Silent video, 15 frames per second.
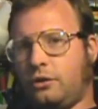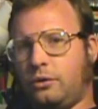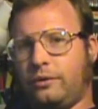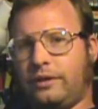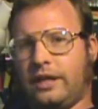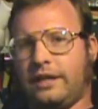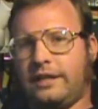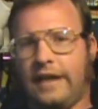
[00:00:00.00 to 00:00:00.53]
to
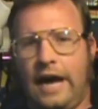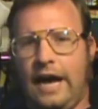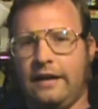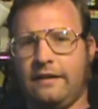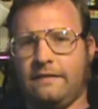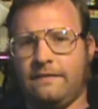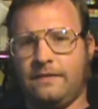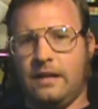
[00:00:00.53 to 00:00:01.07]
the
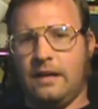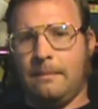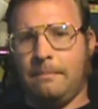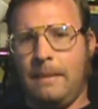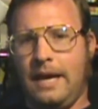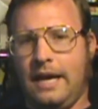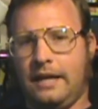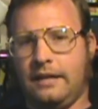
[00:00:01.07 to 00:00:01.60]
god of uh,
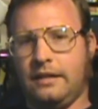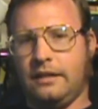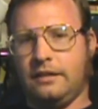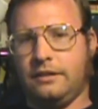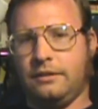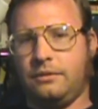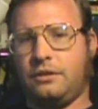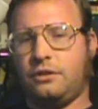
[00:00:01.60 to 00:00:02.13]
men
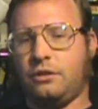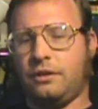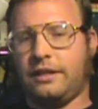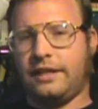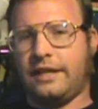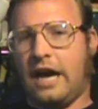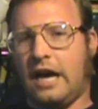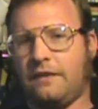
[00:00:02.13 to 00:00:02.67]
and to
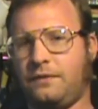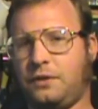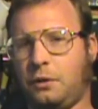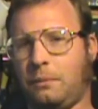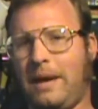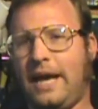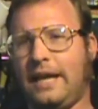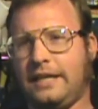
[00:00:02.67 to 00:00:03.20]
the god of
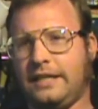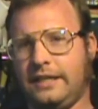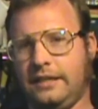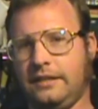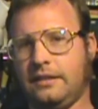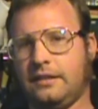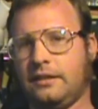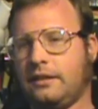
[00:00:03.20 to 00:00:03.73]

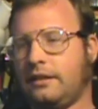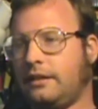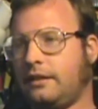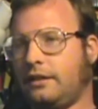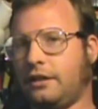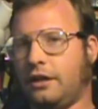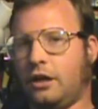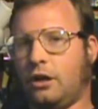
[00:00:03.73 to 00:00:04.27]
humanity
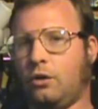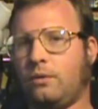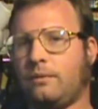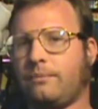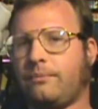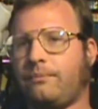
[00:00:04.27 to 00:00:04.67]
you know.